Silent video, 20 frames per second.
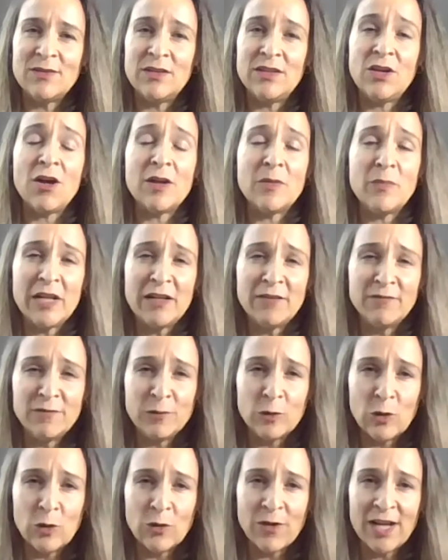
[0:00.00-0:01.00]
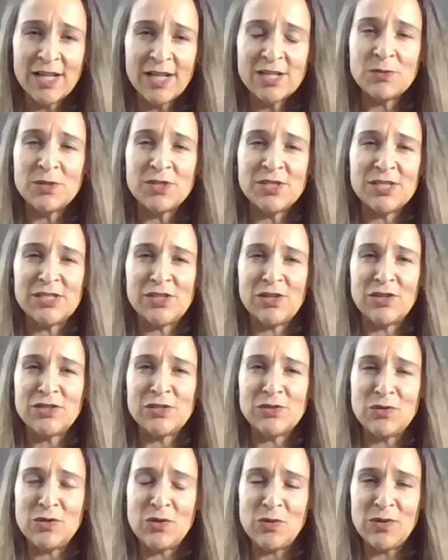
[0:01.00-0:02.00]
the automated floor wrench, which is
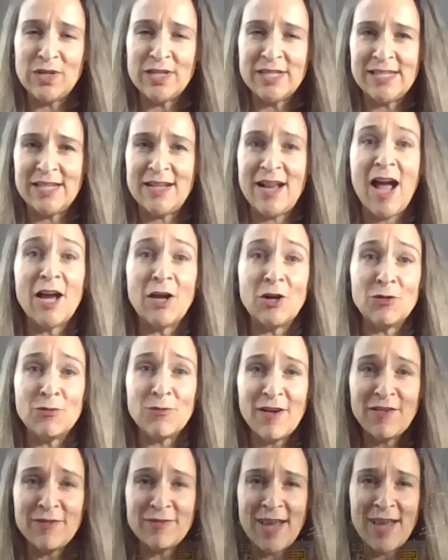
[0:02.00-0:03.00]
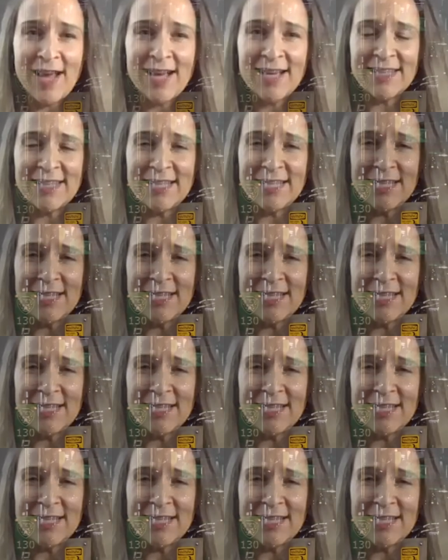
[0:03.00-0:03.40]
also known as an iron roughneck in